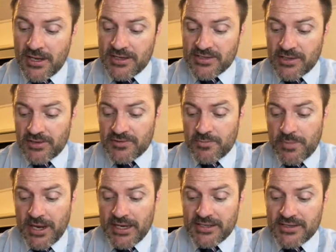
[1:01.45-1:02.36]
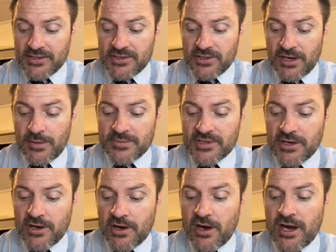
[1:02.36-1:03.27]
so it's base times
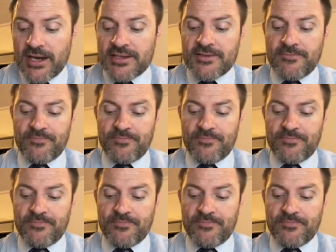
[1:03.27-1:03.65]
height.